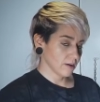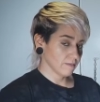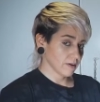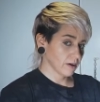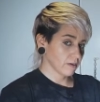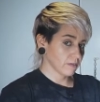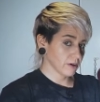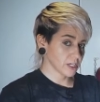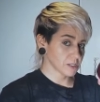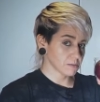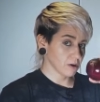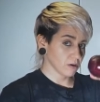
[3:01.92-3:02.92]
a very, very
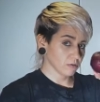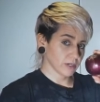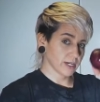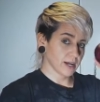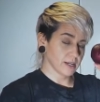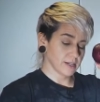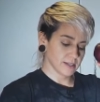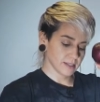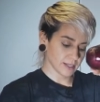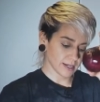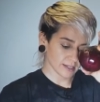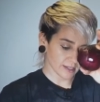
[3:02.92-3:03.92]
small red
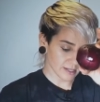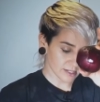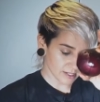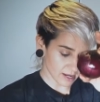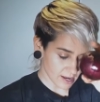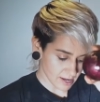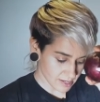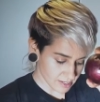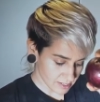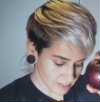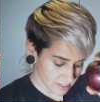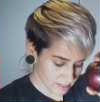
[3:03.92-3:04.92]
onion, like this
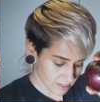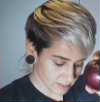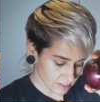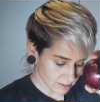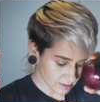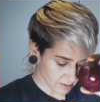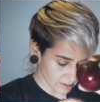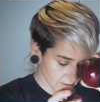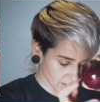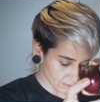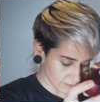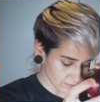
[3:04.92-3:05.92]
size.
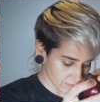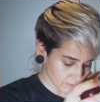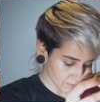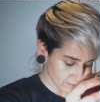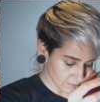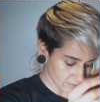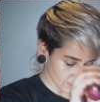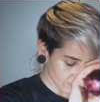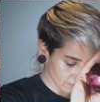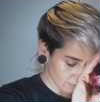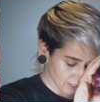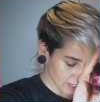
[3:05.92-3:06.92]
Like,
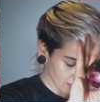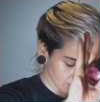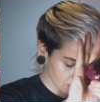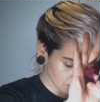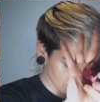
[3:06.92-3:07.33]
my hands are